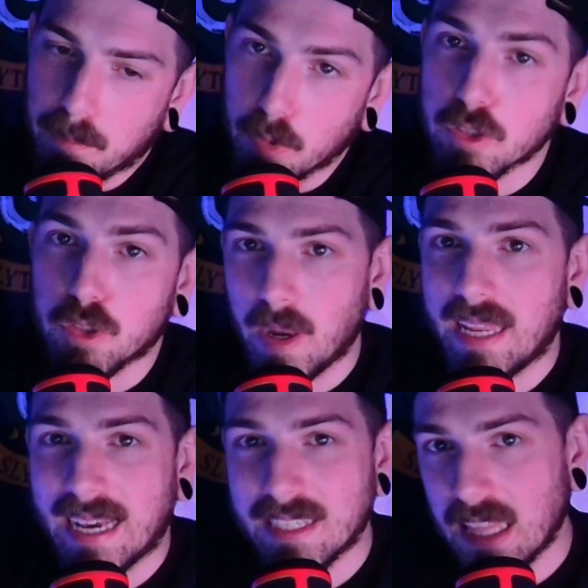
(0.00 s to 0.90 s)
Bruce
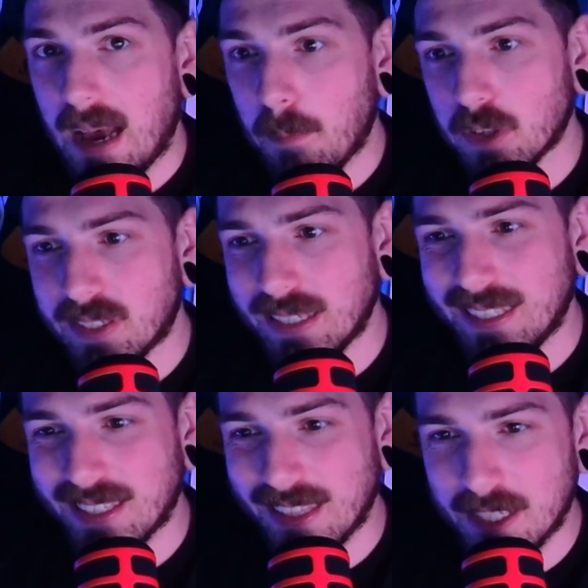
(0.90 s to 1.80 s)
Wayne has a lot more
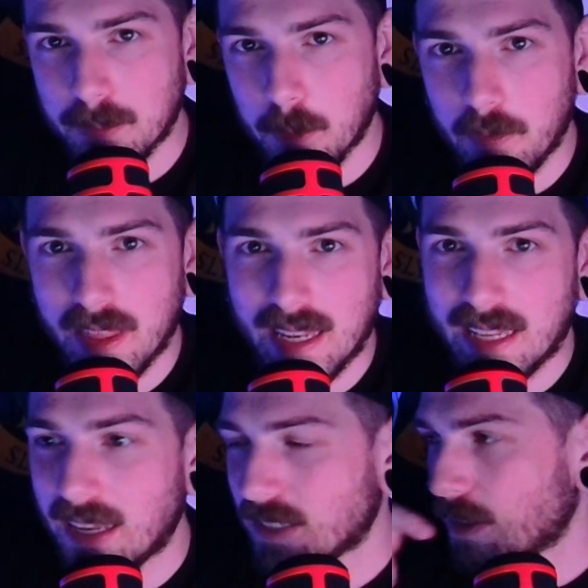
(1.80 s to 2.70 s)
scenes in this movie than
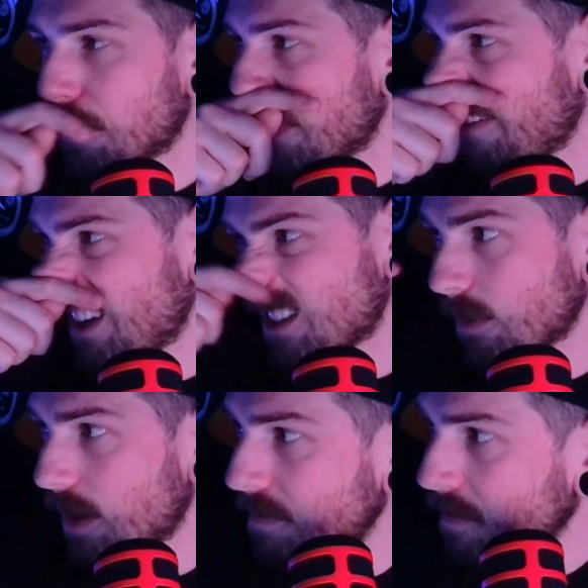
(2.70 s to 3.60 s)
he does in the previous one.